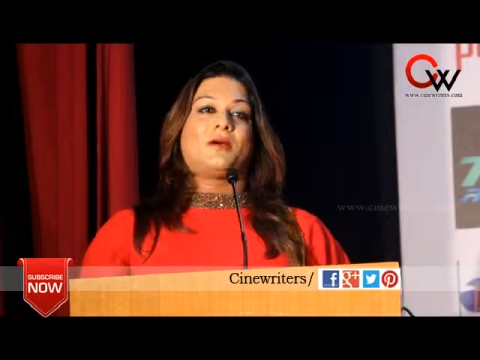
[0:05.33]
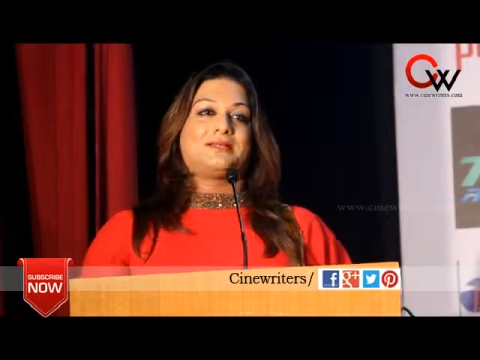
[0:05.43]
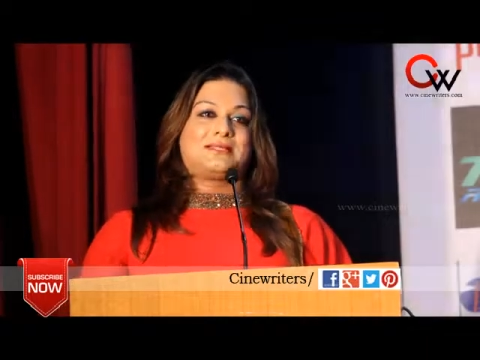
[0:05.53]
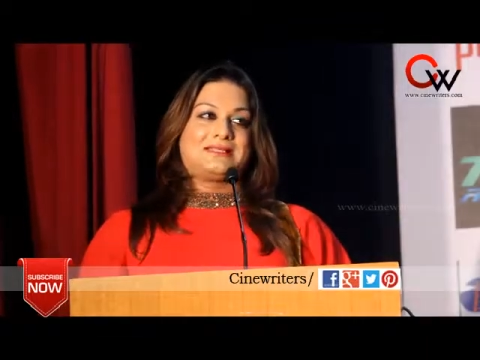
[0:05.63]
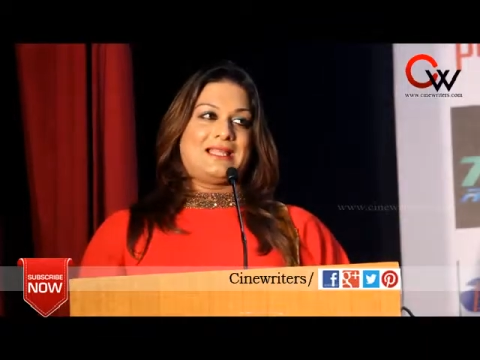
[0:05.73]

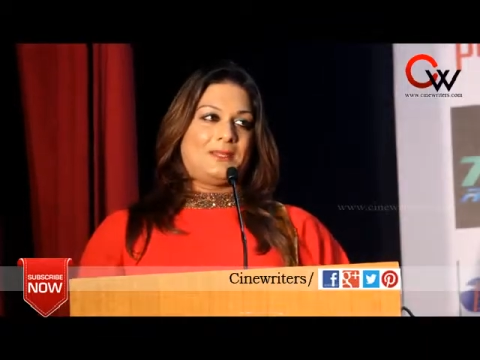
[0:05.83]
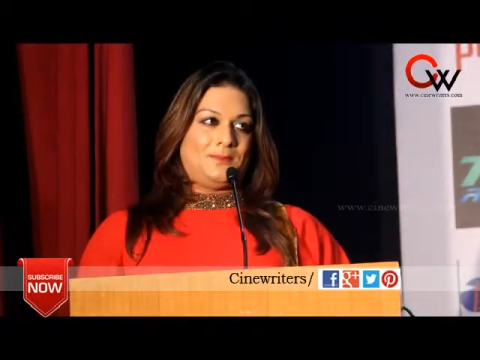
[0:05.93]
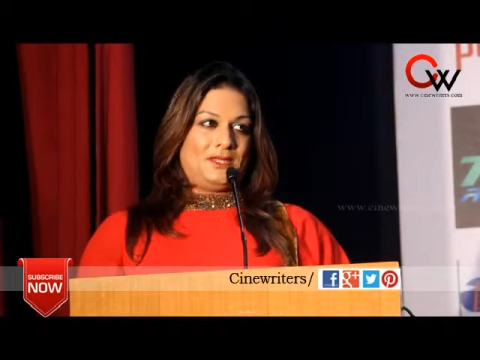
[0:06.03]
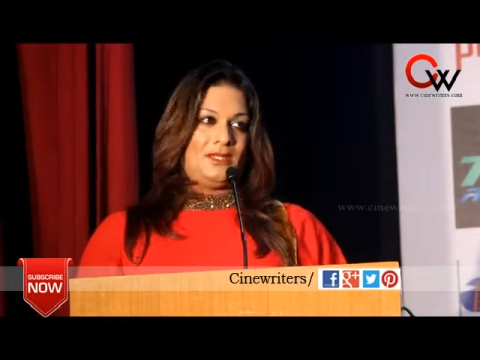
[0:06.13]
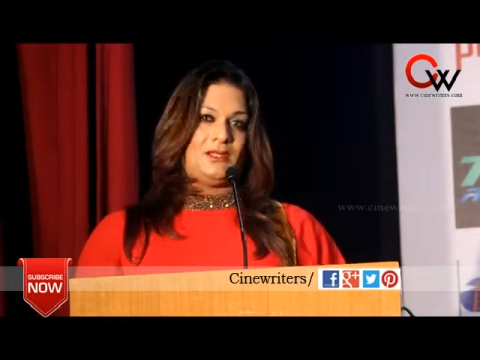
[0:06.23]
voices like
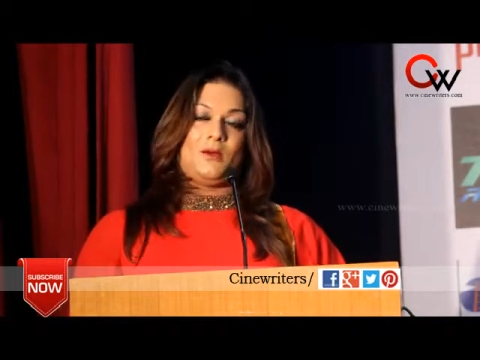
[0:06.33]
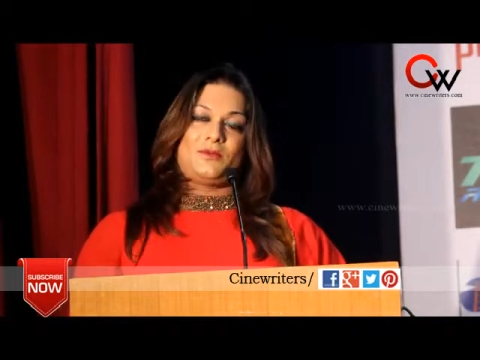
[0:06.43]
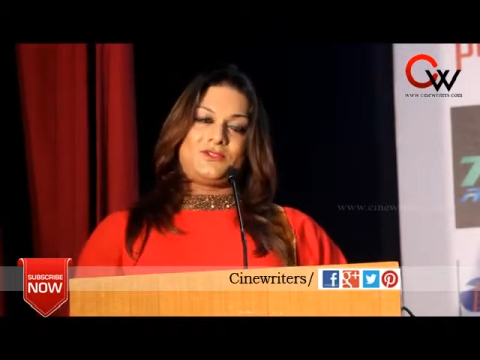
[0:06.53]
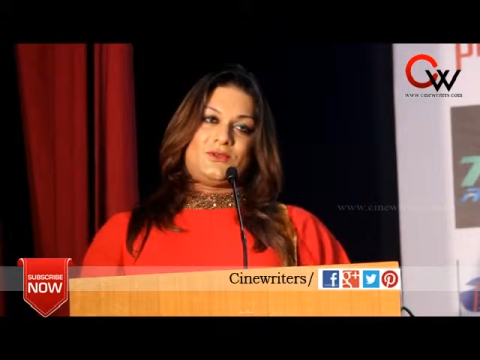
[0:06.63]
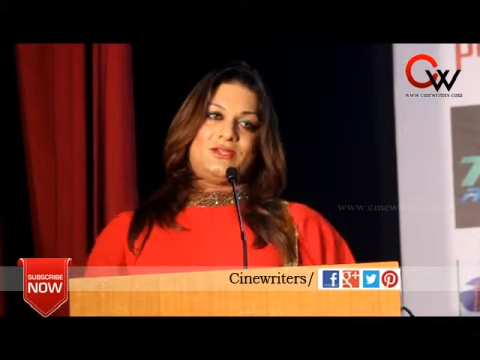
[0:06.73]
me an
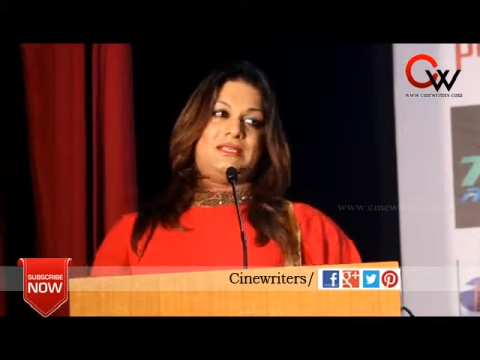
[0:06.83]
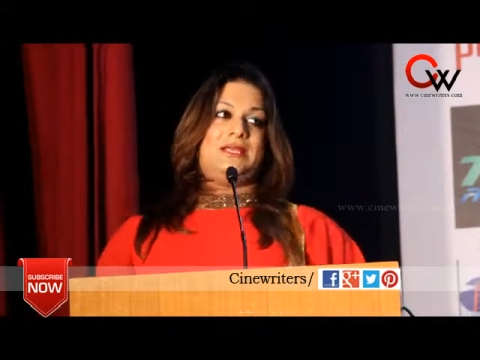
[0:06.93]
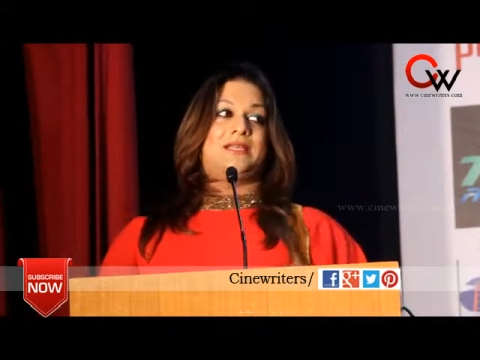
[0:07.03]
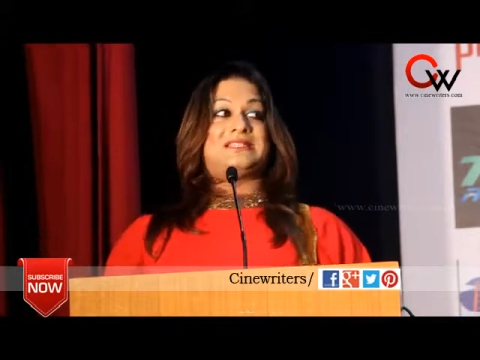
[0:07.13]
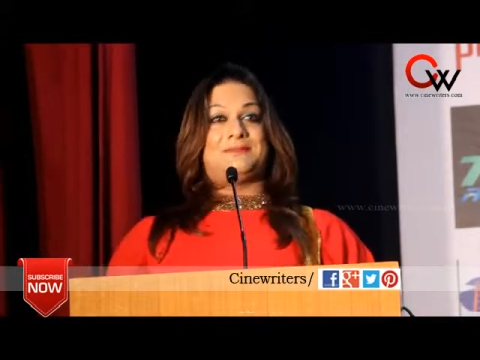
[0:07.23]

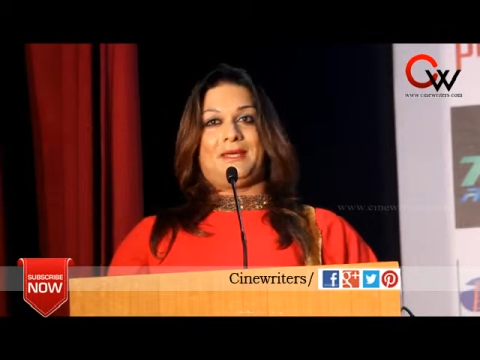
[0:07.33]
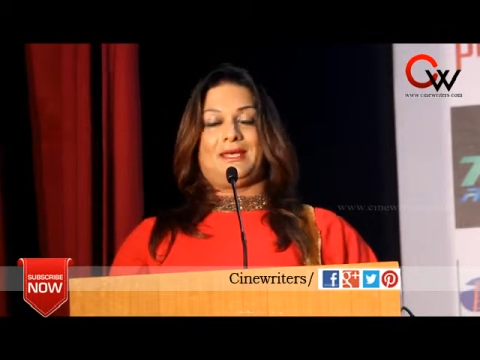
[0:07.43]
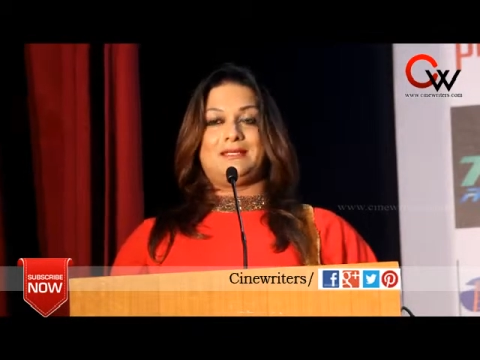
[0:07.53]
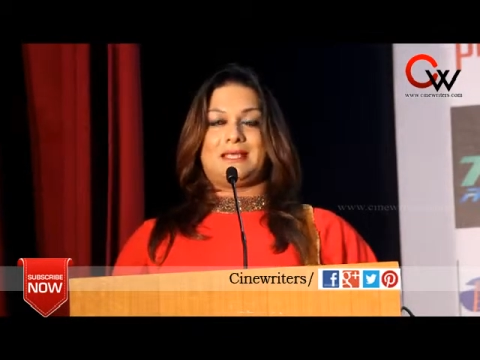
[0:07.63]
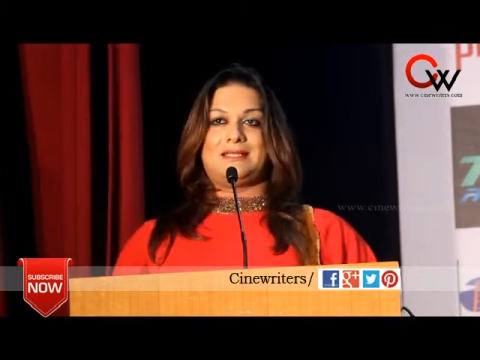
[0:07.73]
opportunity and a
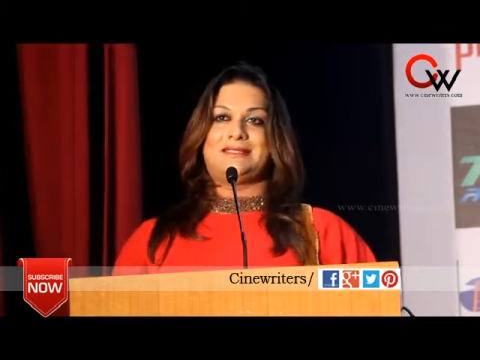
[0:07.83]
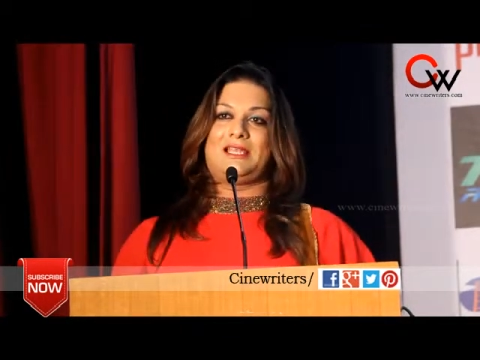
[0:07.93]
space and